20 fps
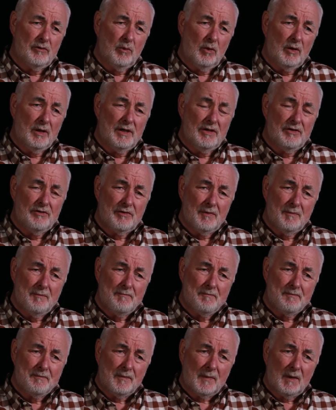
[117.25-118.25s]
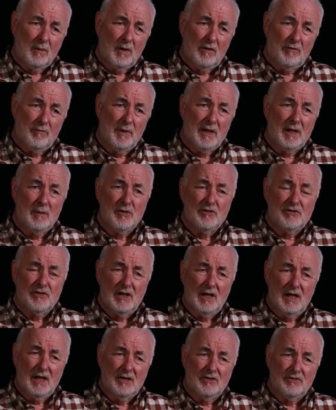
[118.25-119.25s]
One is, when I've made a
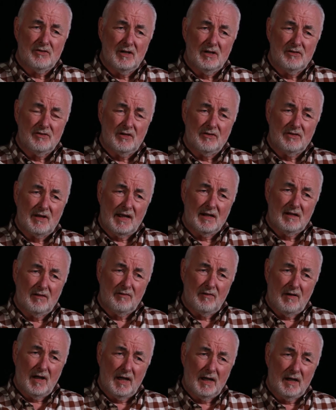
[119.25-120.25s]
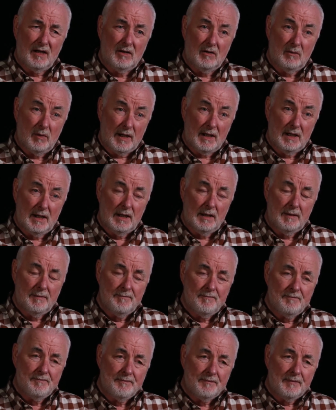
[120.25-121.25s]
mistake, is identifying it quickly,
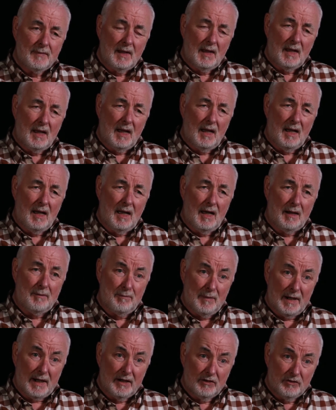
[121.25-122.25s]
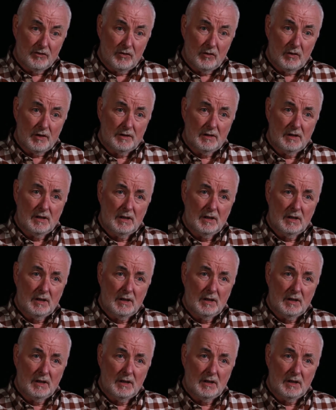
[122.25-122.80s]
admitting to it,